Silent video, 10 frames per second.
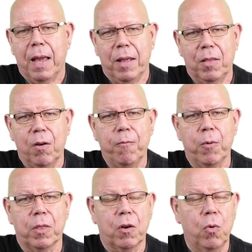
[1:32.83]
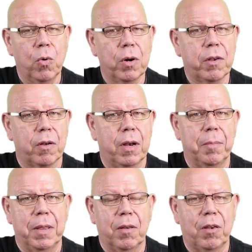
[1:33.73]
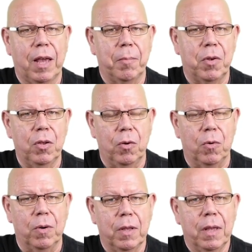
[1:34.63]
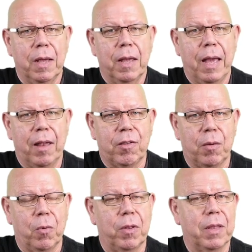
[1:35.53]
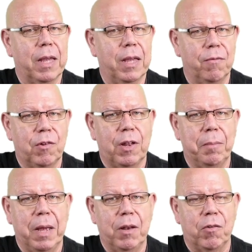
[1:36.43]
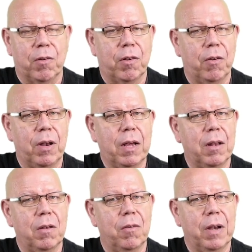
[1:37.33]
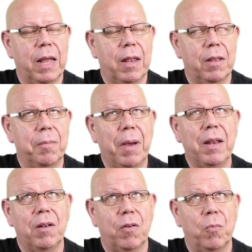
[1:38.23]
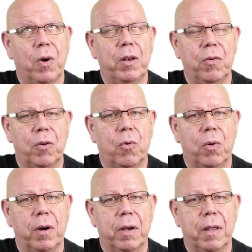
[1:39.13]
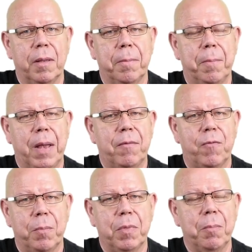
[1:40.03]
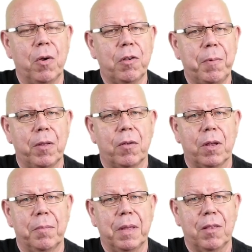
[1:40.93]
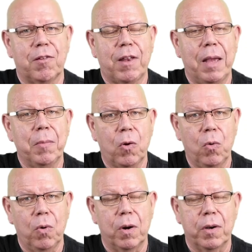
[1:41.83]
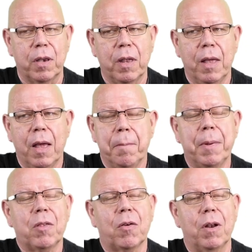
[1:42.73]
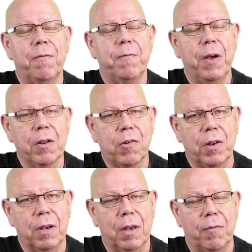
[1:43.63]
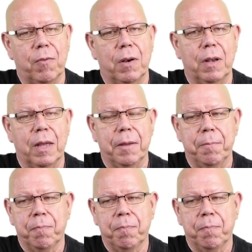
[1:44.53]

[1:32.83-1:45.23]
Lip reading: And therefore the chords are going to be the same too as they were in the key of G major. So you're not going to learn, you might learn one new chord, but for the most part they're going to be the same chords, but they're going to function differently.